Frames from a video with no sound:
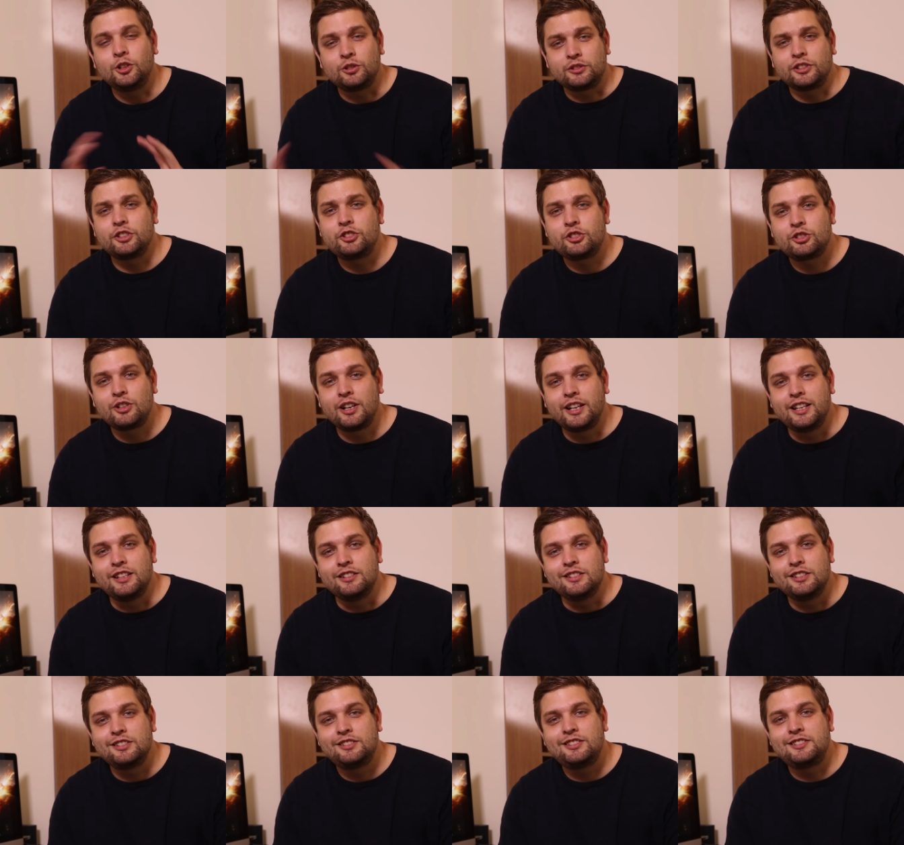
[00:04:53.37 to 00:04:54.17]
Doctor
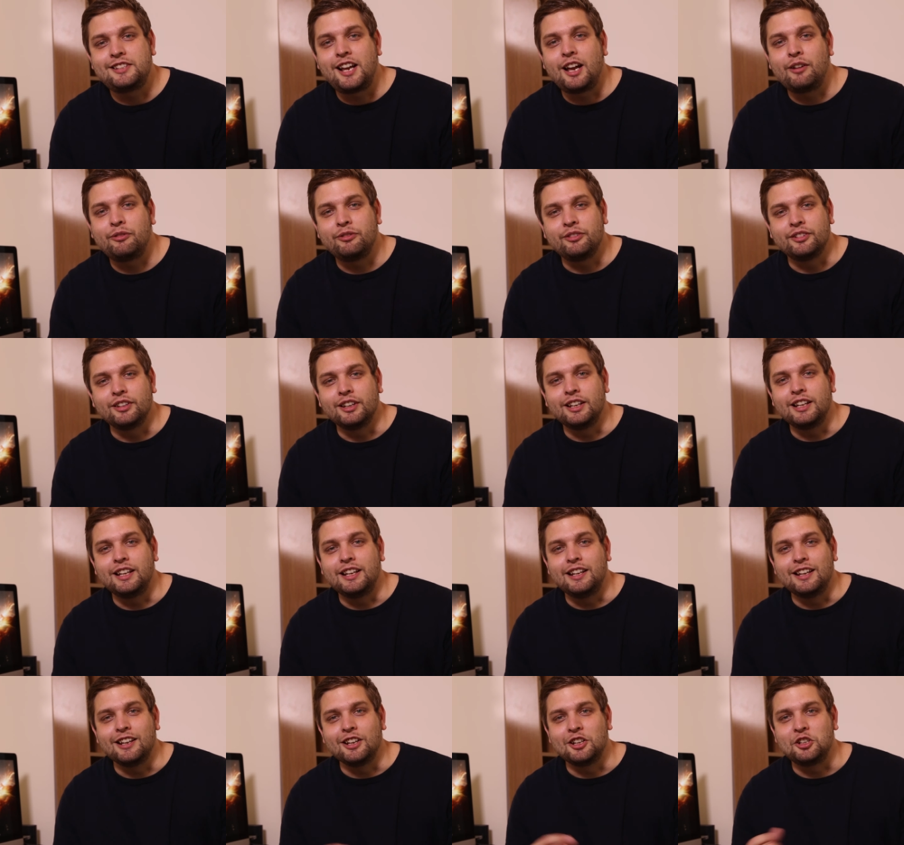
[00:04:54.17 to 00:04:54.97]
Strange is
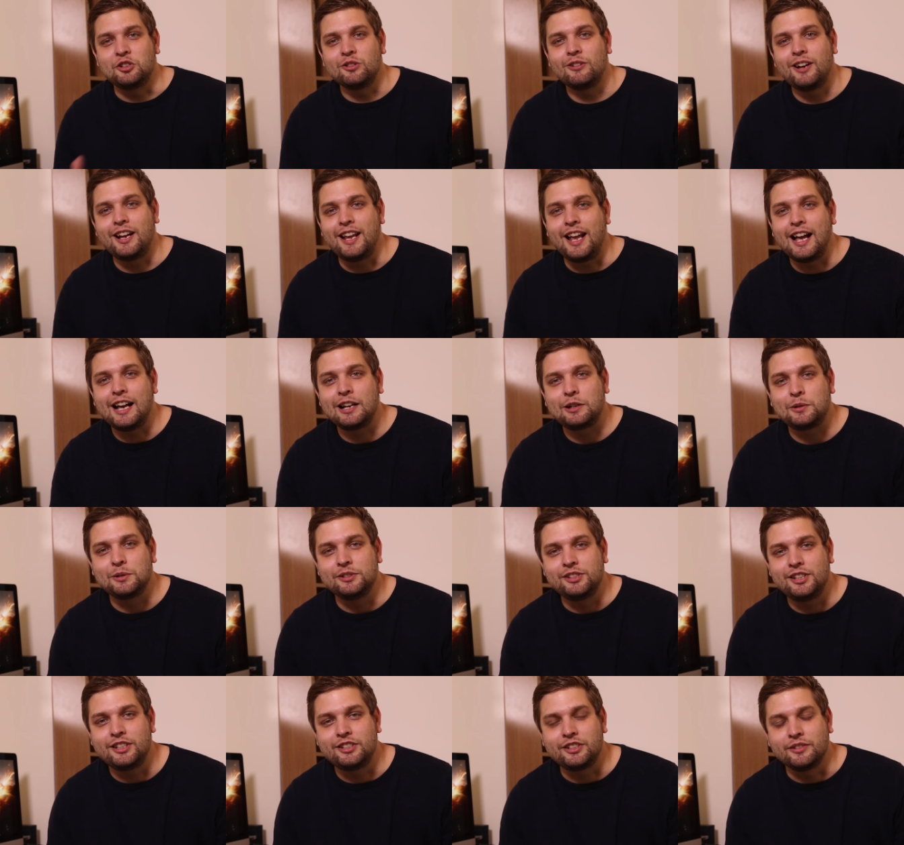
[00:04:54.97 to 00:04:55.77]
definitely a great
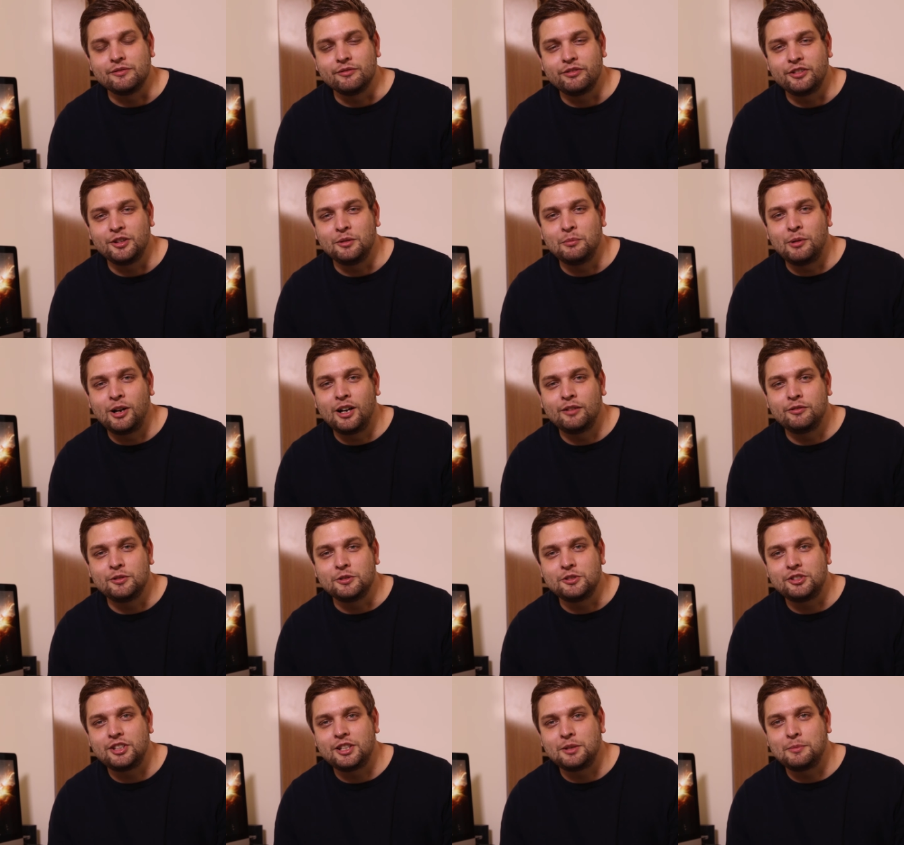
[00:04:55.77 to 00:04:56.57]
acquisition for the
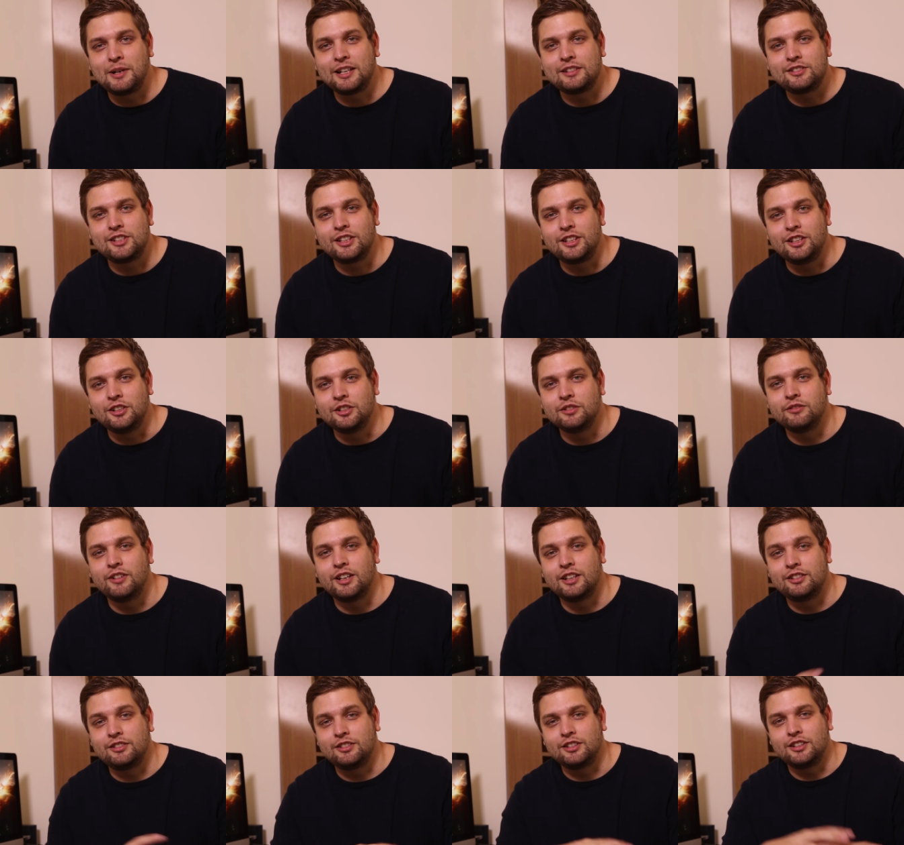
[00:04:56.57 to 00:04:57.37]
Marvel Cinematic
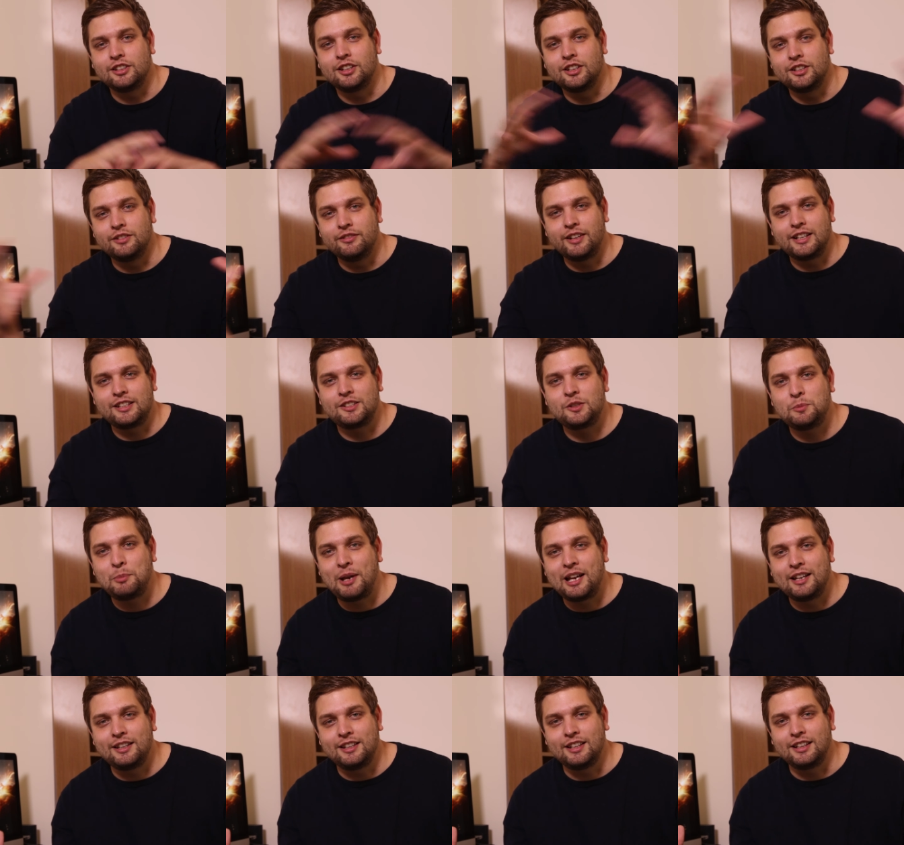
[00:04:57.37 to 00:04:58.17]
Universe and kind of
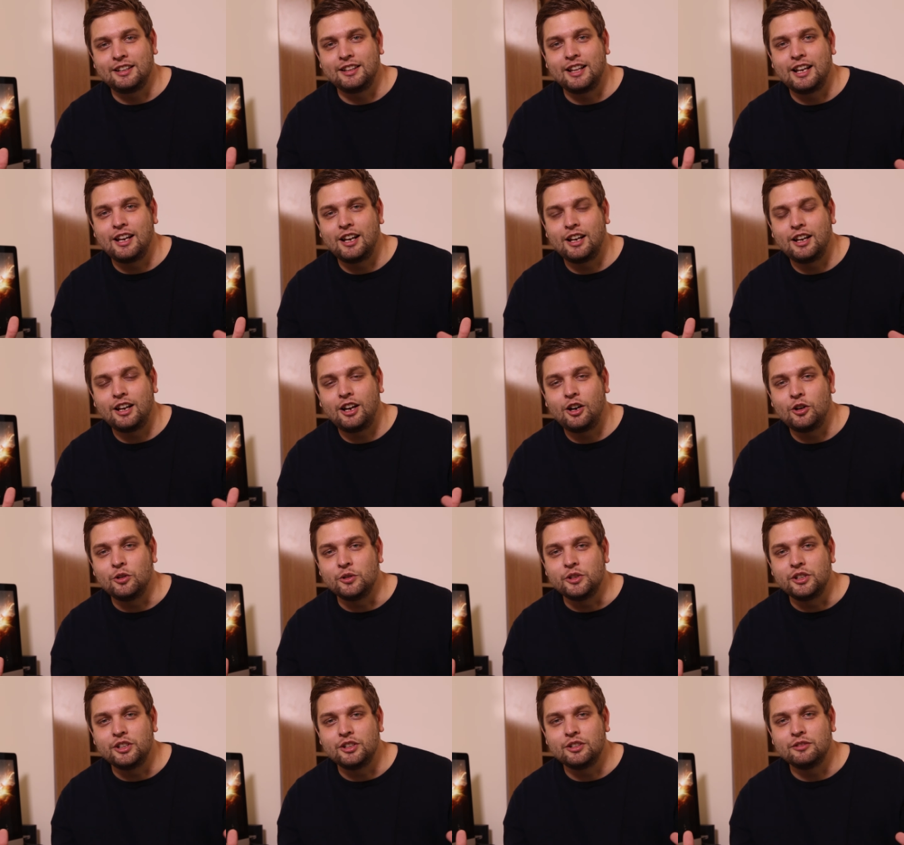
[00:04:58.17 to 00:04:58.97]
expanding that
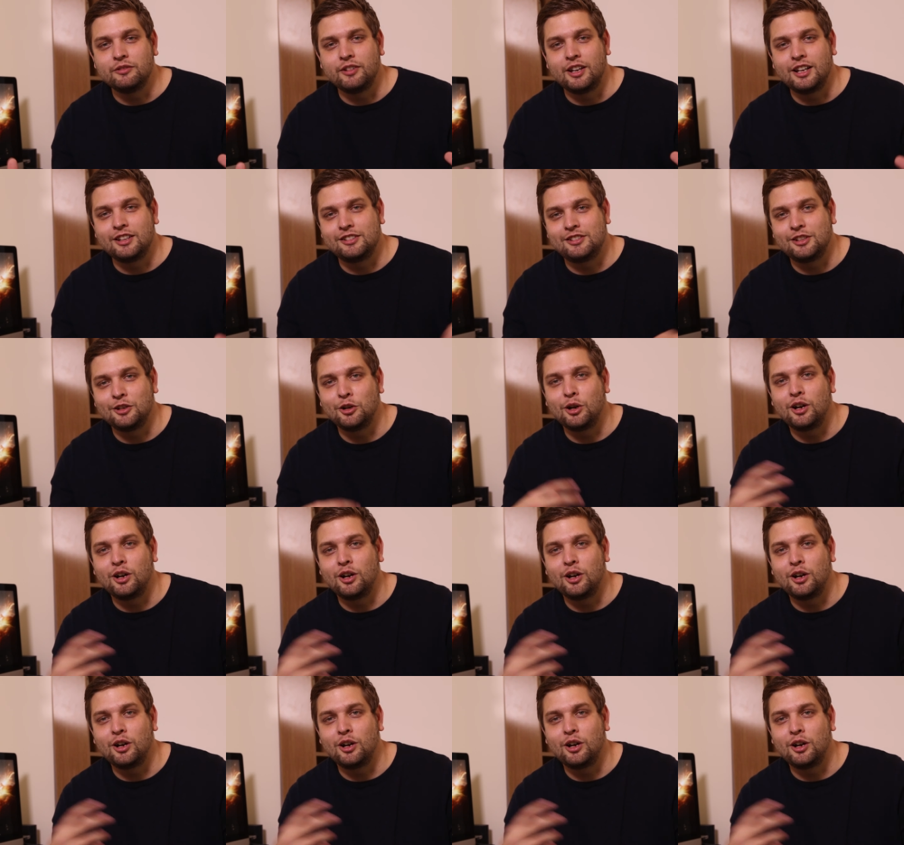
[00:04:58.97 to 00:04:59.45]
whole universe.